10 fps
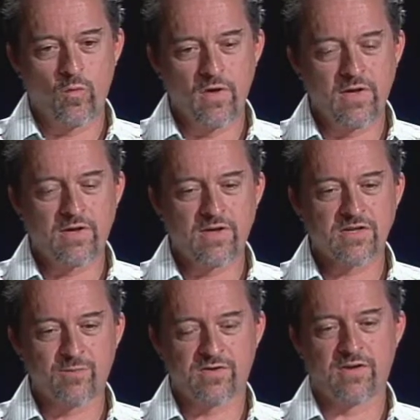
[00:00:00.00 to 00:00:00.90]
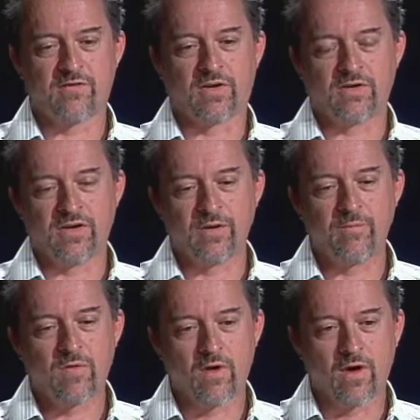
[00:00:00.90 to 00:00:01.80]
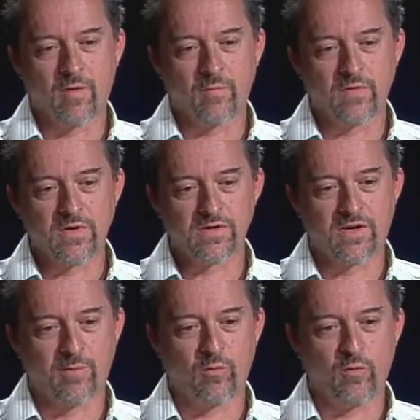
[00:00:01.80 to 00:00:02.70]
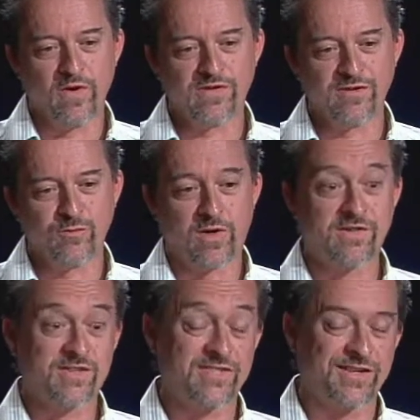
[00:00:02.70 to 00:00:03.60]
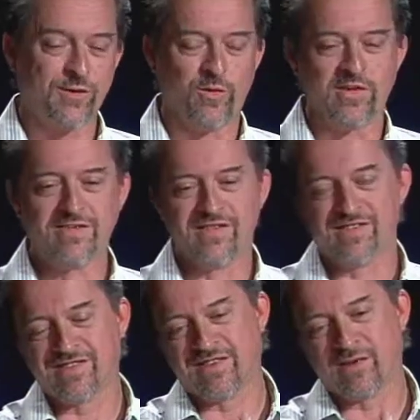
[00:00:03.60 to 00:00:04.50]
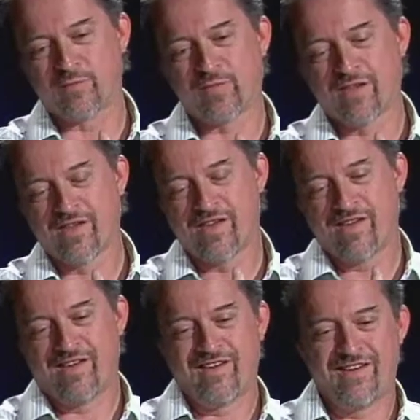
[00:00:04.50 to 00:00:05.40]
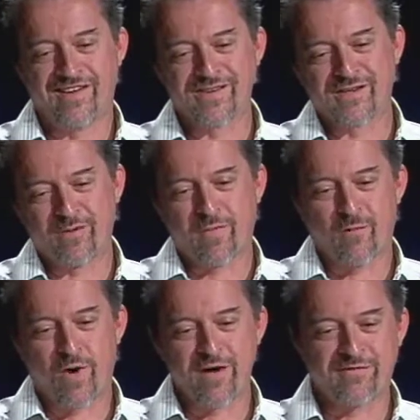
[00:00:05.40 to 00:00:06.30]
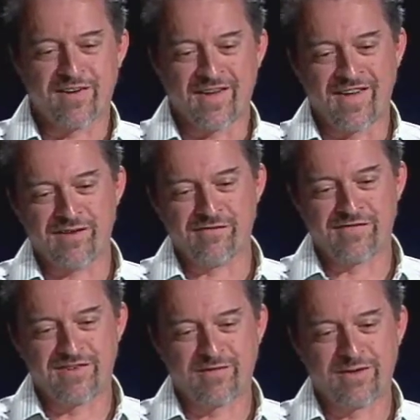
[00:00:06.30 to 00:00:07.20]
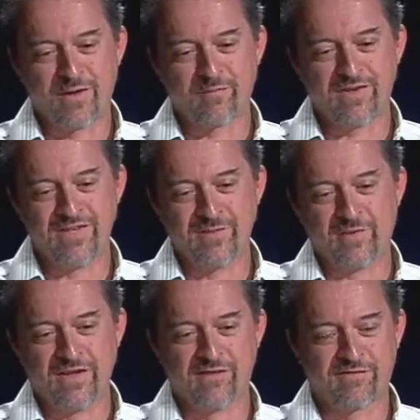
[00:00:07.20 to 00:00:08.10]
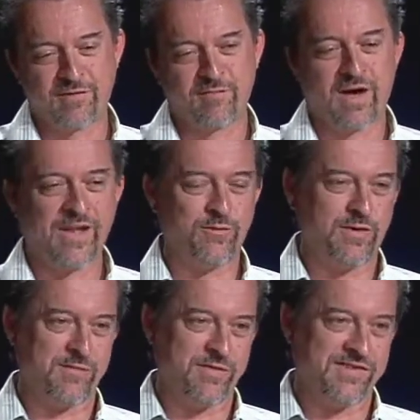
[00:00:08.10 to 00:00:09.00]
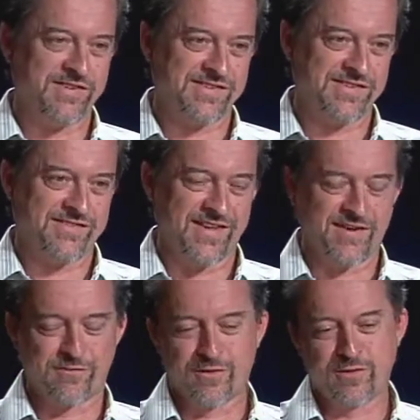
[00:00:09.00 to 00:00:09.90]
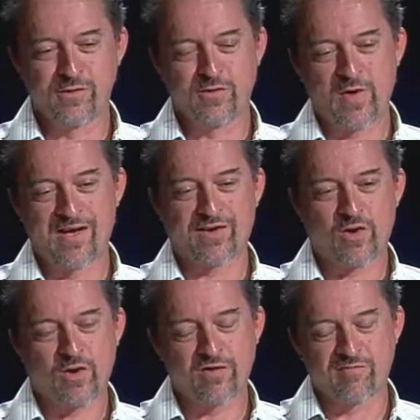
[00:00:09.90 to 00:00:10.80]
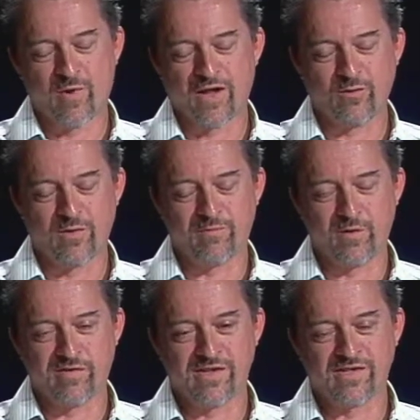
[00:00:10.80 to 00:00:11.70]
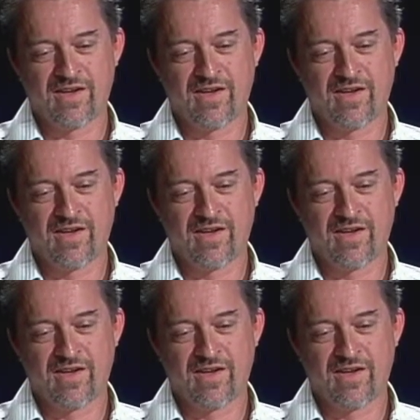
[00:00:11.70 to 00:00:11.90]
India specifically is a couple reasons. One of the silly ones is my wife and I have developed a deep love for Bollywood movies. And for those who haven't heard of Bollywood movies,